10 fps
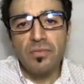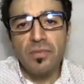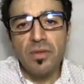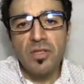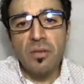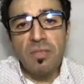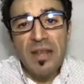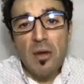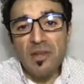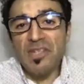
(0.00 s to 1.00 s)
Something
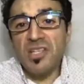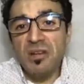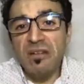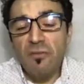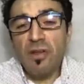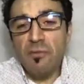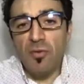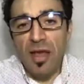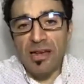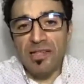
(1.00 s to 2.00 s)
not necessary for
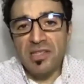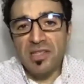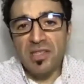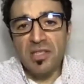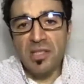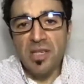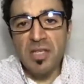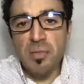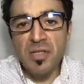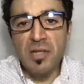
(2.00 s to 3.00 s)
hemodialysis,
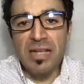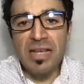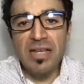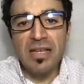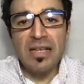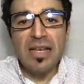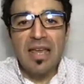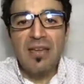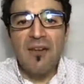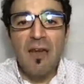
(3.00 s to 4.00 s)
especially
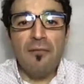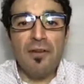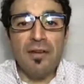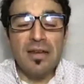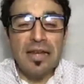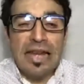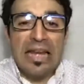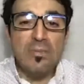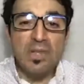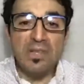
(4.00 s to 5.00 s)
if having
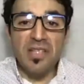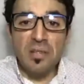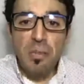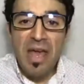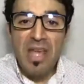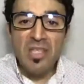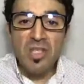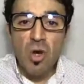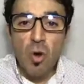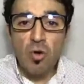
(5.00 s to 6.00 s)
limited space
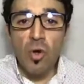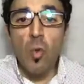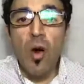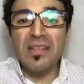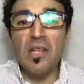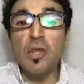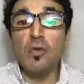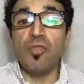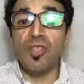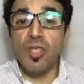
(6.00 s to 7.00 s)
or not wanting to
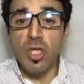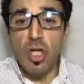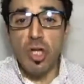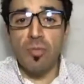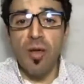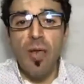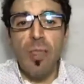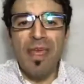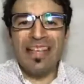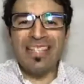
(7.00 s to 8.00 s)
disturb the
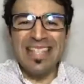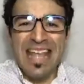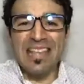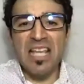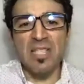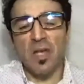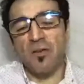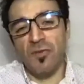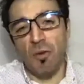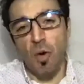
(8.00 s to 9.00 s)
aesthetics of
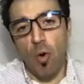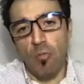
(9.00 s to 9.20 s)
your home.